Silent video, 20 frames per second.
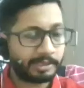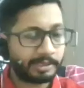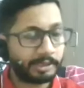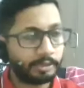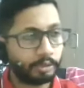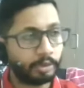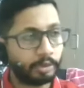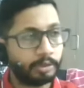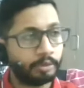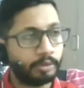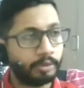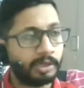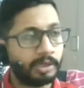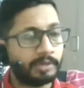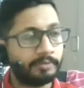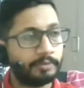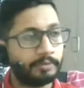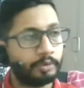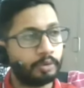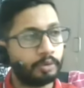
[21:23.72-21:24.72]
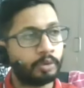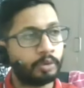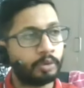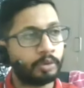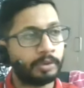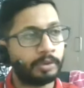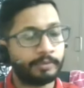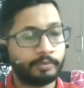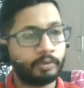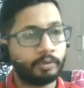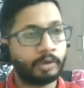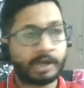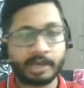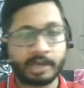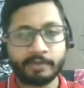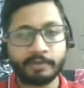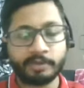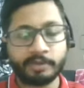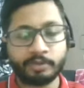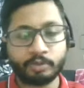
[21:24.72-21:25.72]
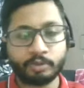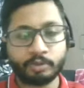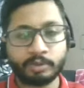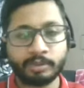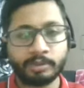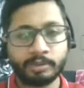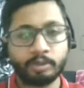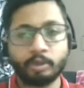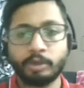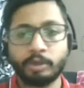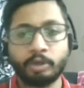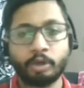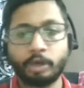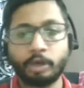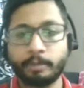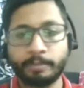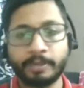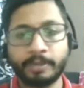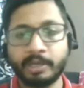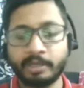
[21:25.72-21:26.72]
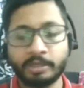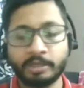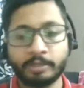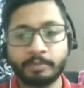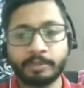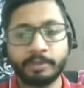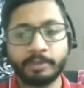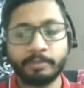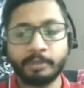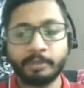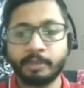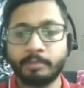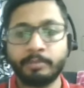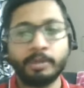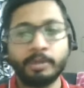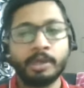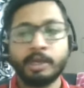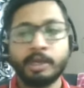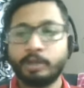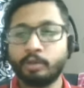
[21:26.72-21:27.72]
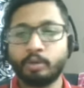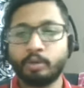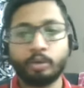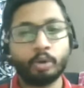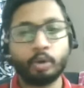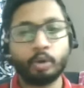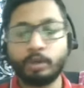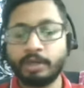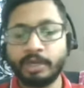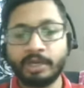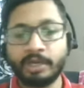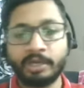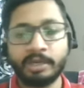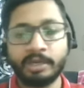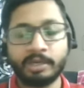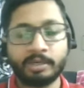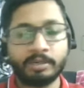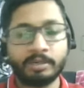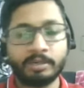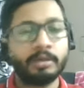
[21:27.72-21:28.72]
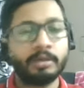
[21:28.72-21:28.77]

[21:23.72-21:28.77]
told you, if you do, if you have insurance, you are not paying the premium. You don't need it.